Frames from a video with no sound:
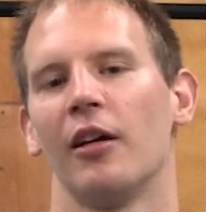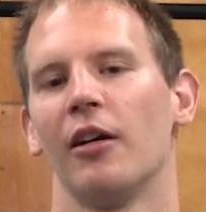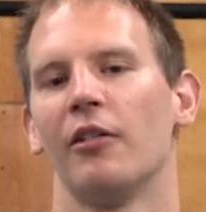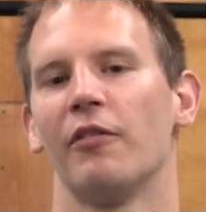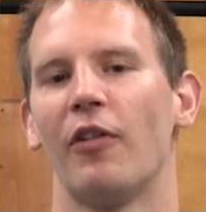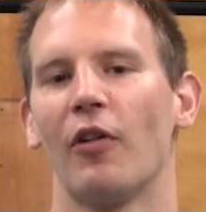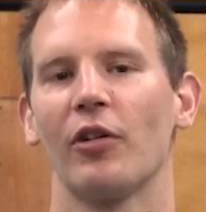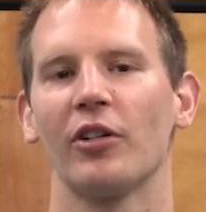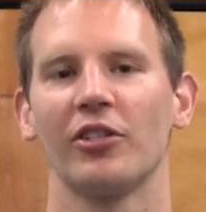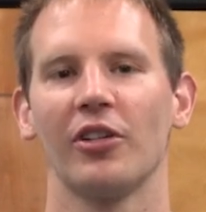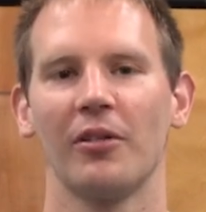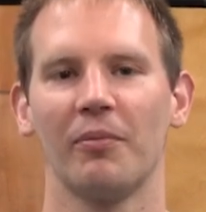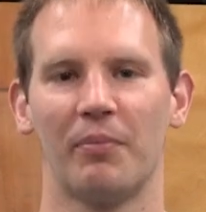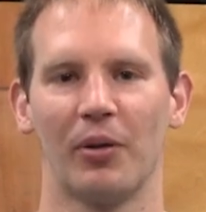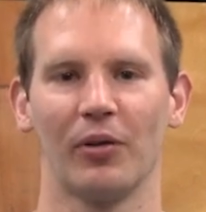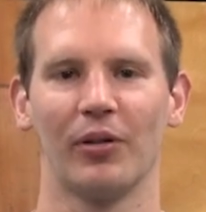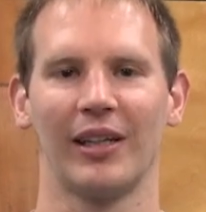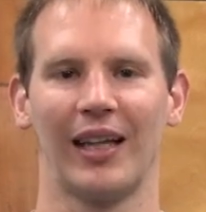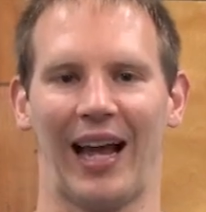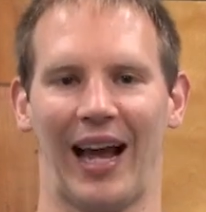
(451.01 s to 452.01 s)
Focus on
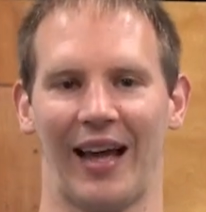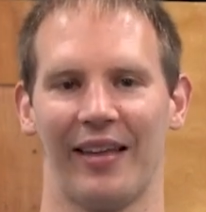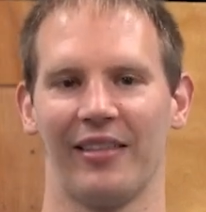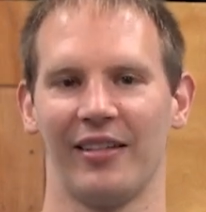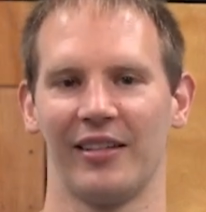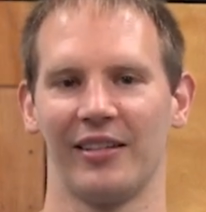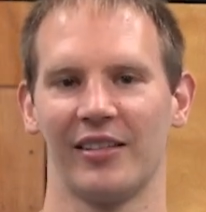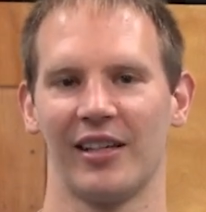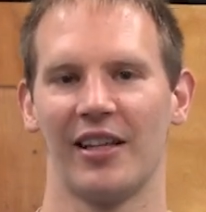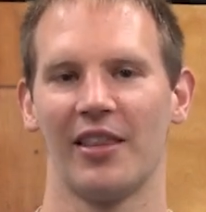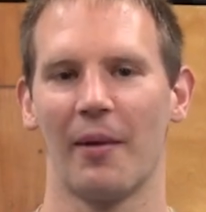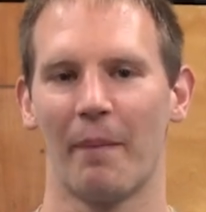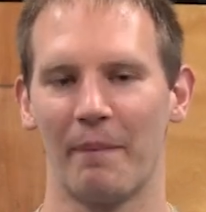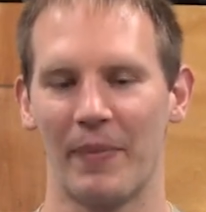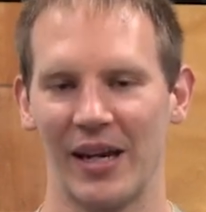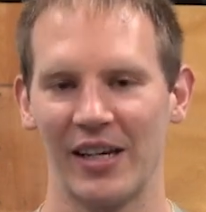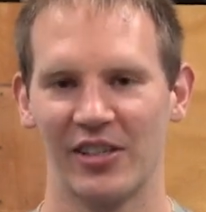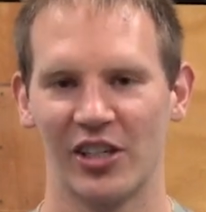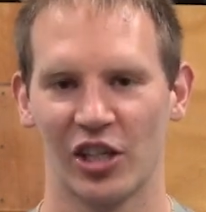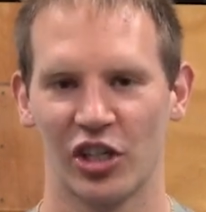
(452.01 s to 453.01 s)
building athletes in the
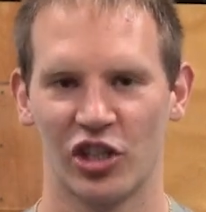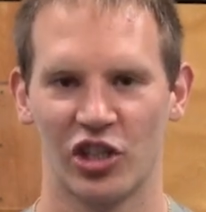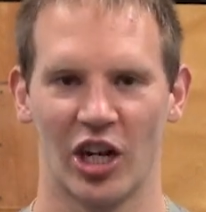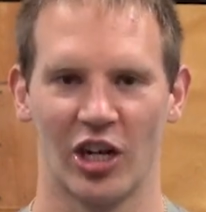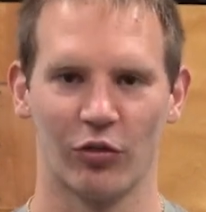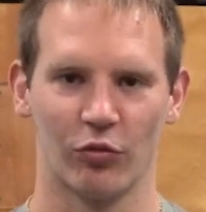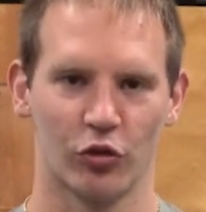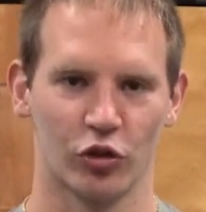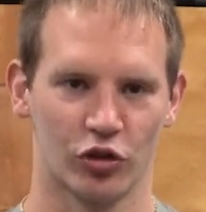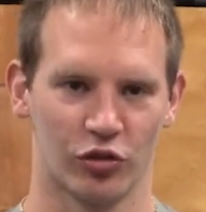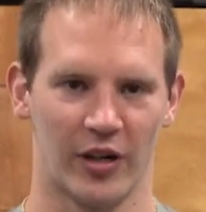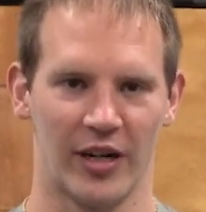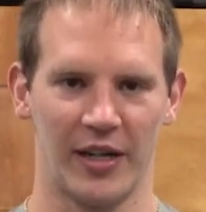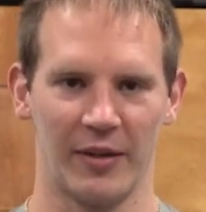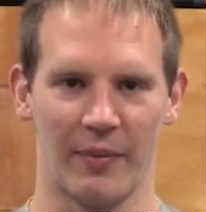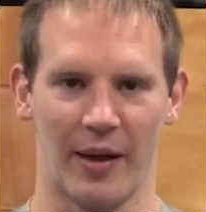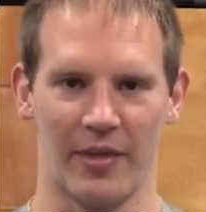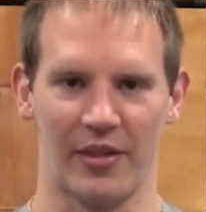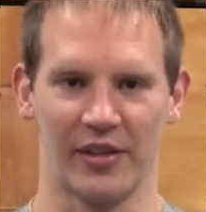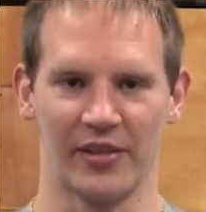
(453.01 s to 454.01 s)
basic general training
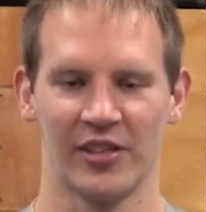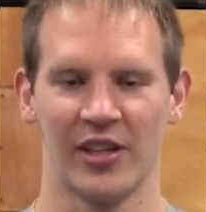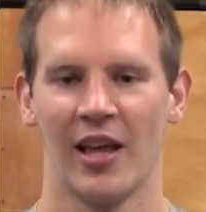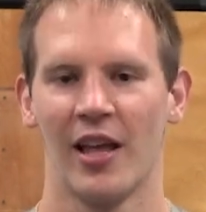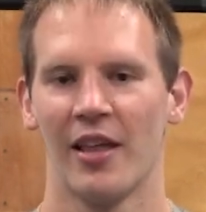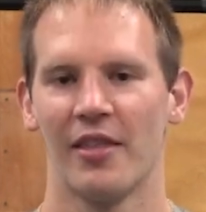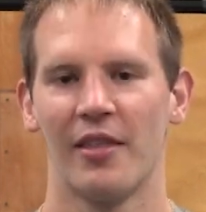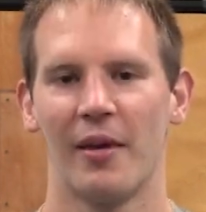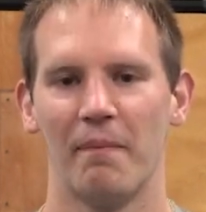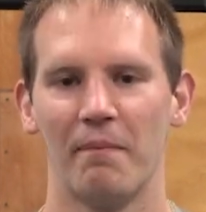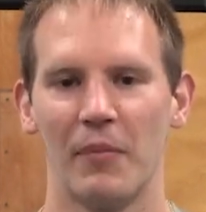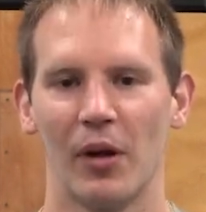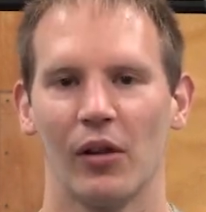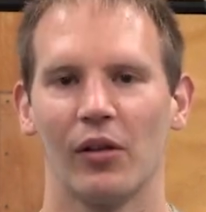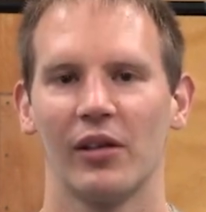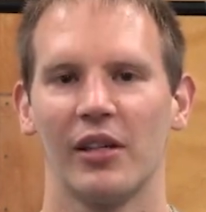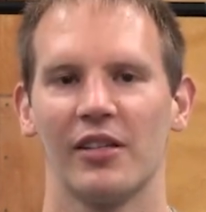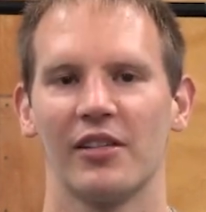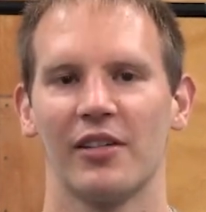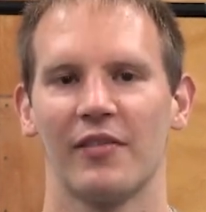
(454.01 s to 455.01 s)
methods that
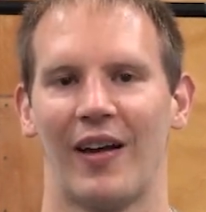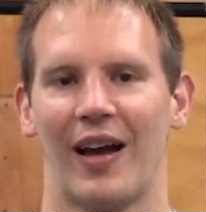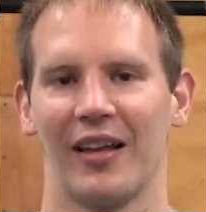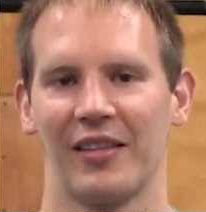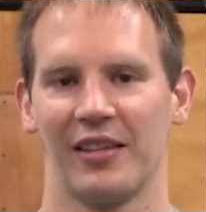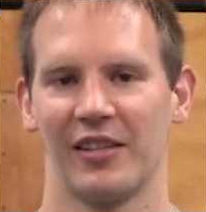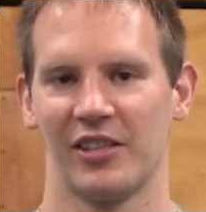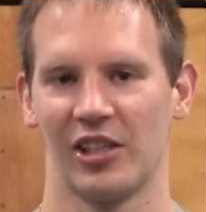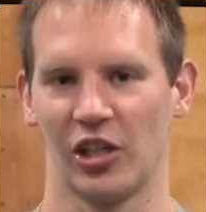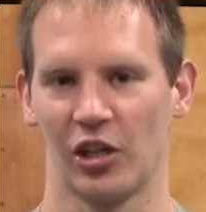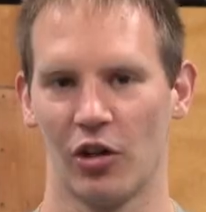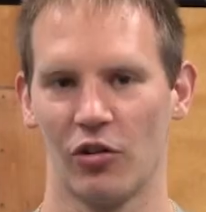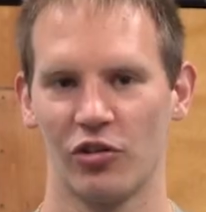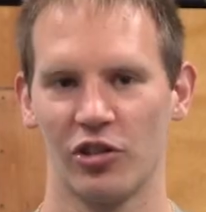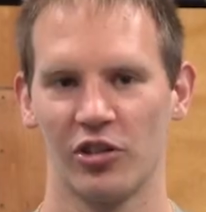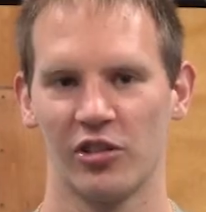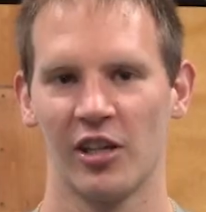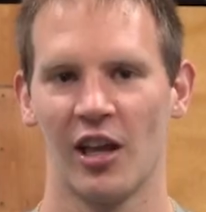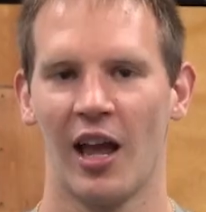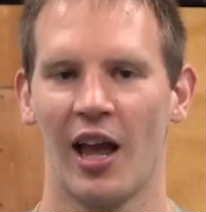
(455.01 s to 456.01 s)
millions of athletes and
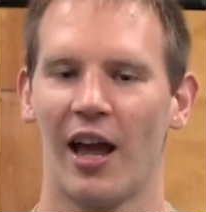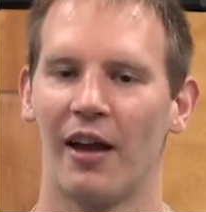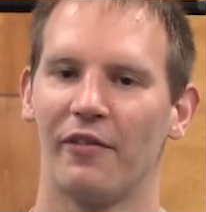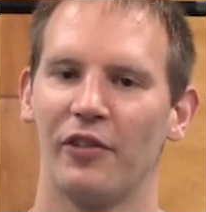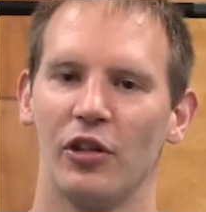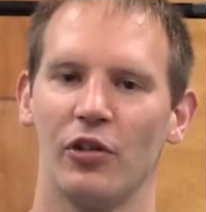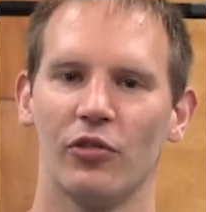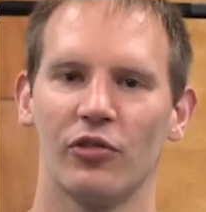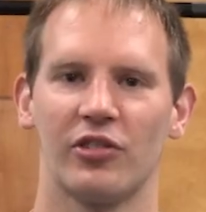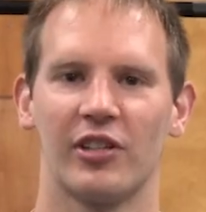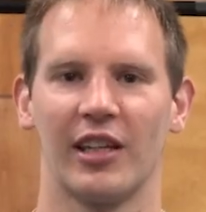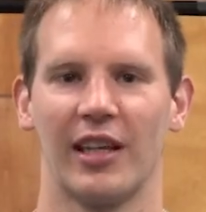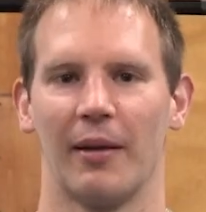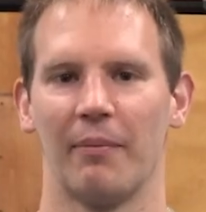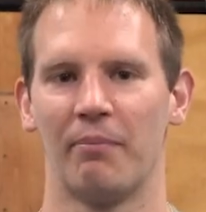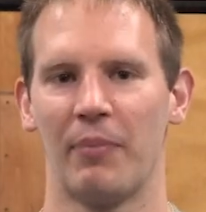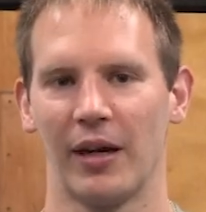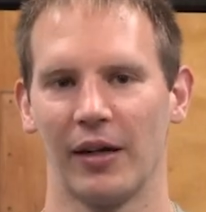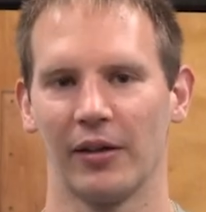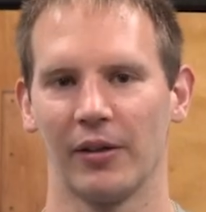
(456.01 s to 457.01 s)
coaches have used to
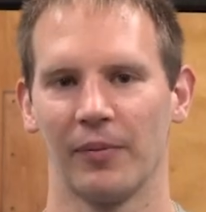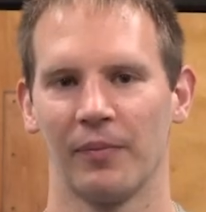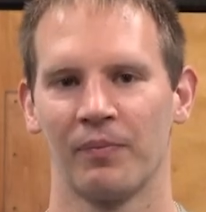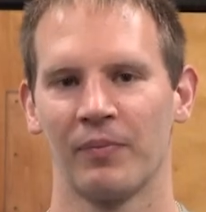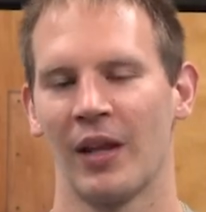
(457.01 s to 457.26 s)
get better.